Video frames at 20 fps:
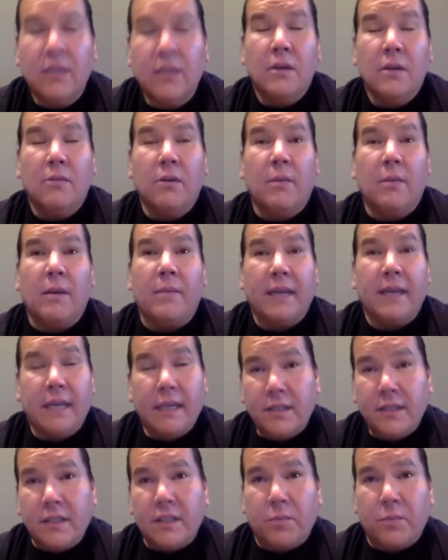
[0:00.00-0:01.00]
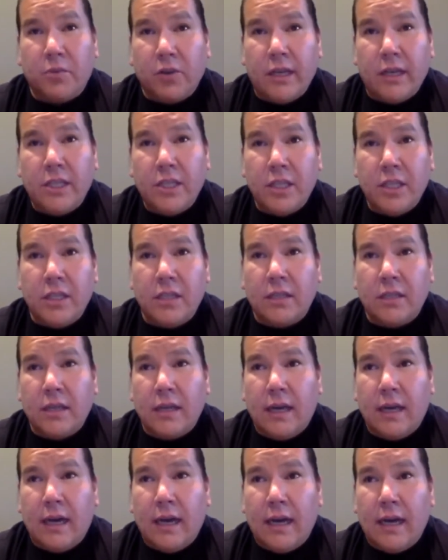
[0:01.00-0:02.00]
Well, my biggest inspiration
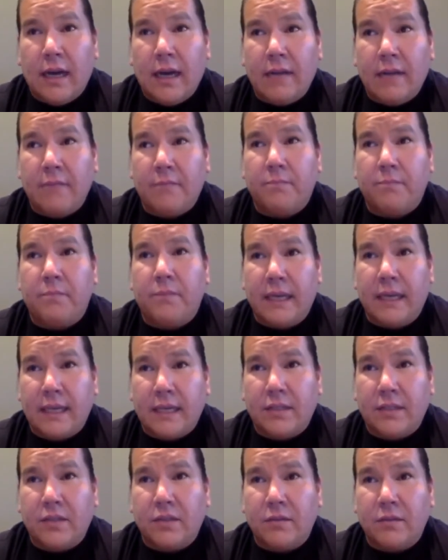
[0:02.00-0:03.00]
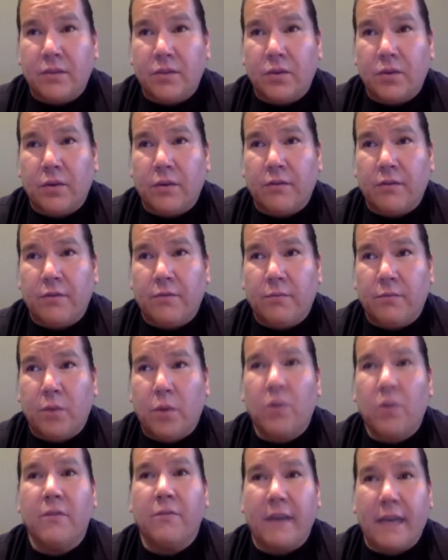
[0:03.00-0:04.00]
and biggest sort of
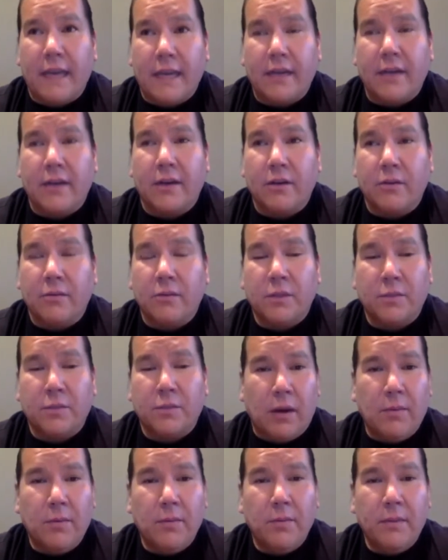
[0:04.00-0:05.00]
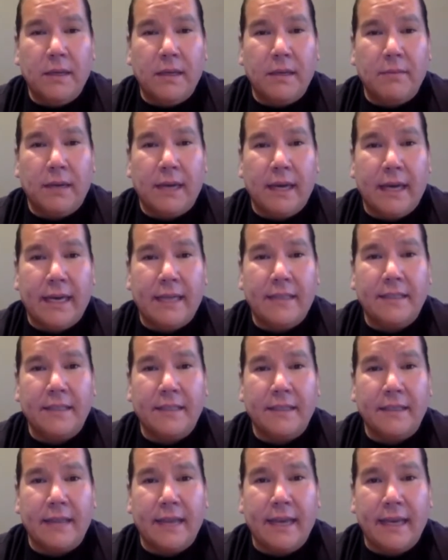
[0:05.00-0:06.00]
motivator was probably my auntie
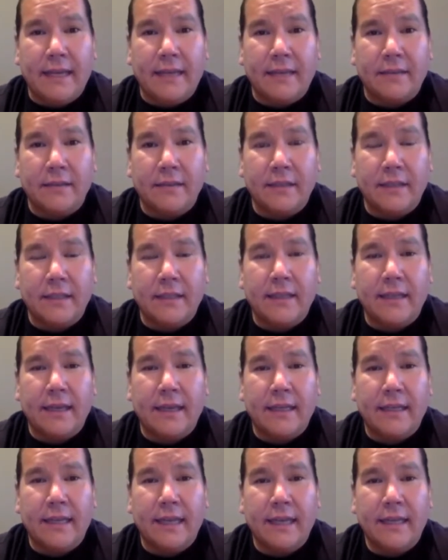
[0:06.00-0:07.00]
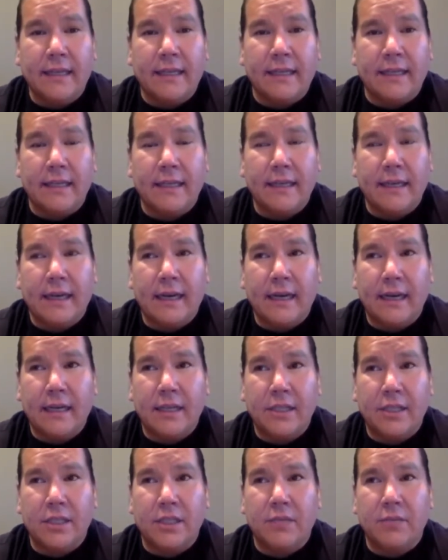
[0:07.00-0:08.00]
Elaine Kelly.
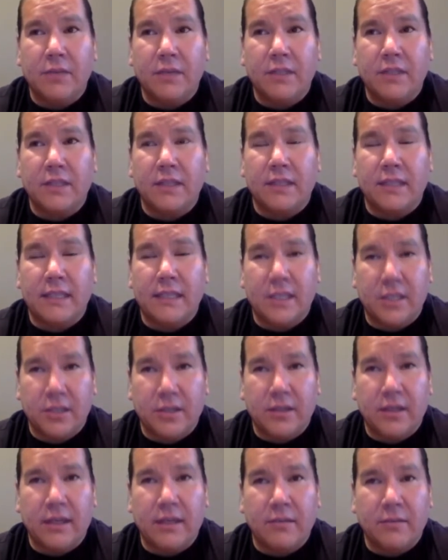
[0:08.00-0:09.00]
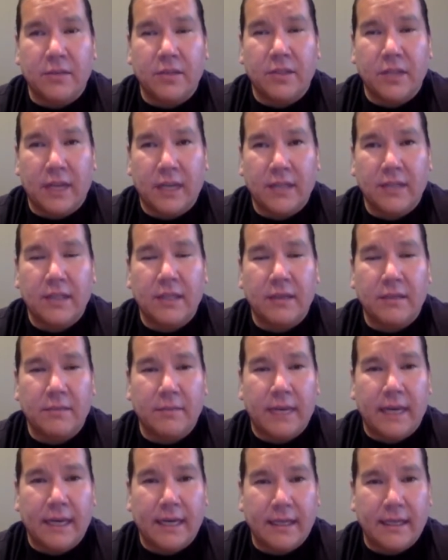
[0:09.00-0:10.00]
She was a teacher in Wasauksing
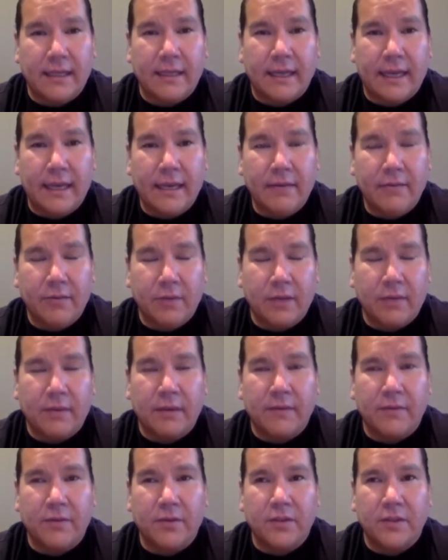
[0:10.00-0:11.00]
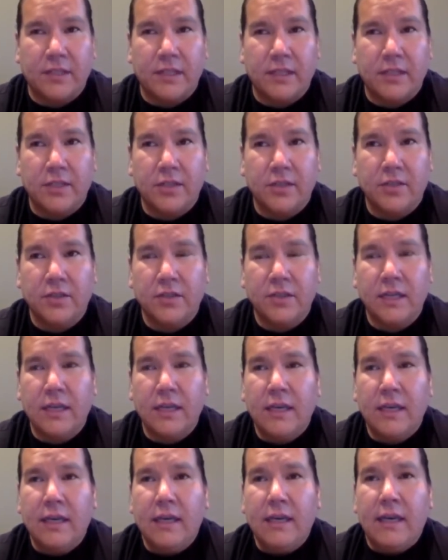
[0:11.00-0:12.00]
back in the day, one of my first teachers.
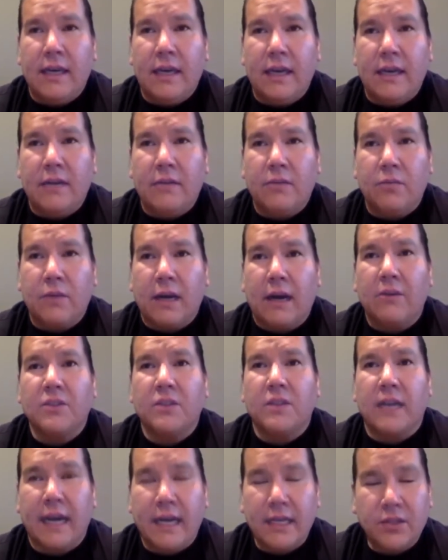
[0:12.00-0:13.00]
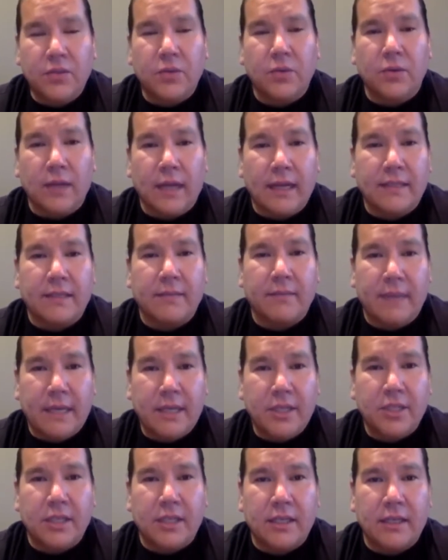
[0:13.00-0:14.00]
And when I was in high school, as I
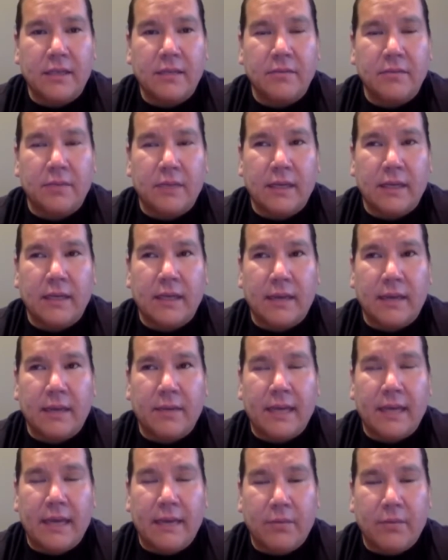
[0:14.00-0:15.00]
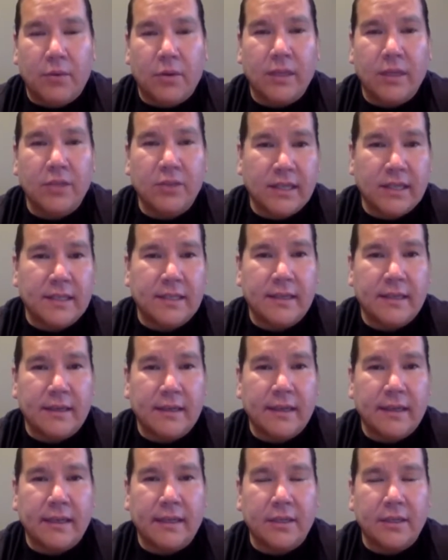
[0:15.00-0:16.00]
mentioned, when I became more interested
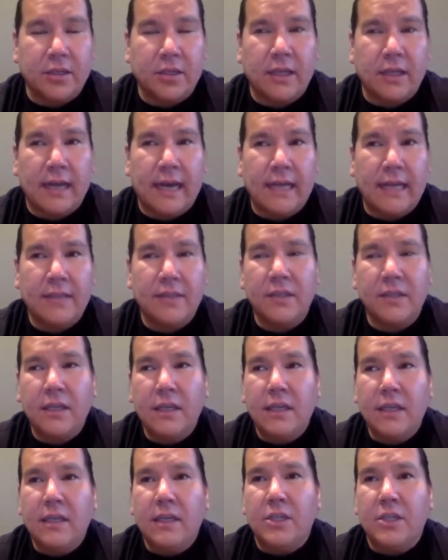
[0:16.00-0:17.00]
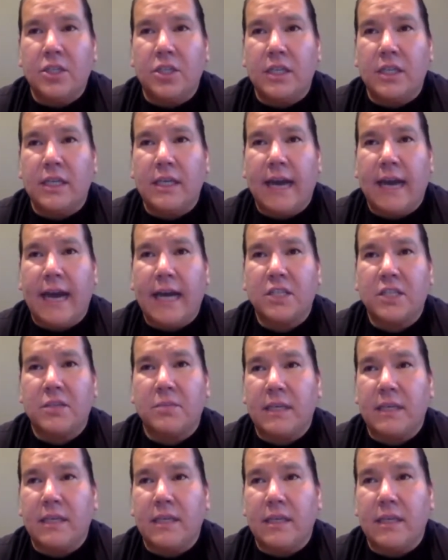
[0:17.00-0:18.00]
in English class, she asked
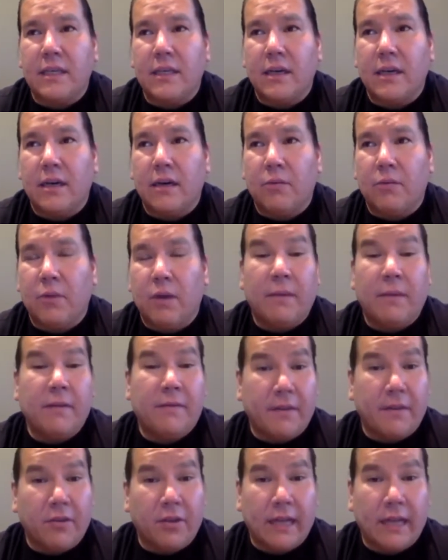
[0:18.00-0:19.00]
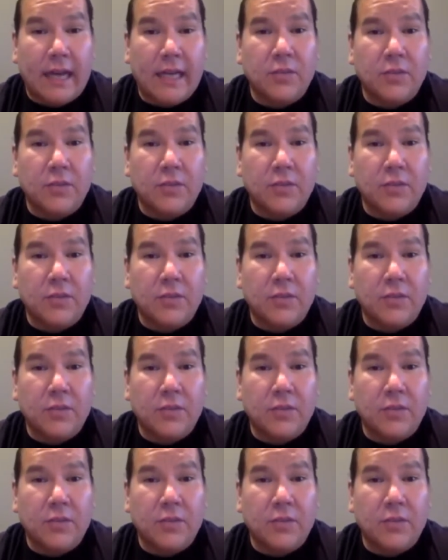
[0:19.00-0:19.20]
me what my favorite class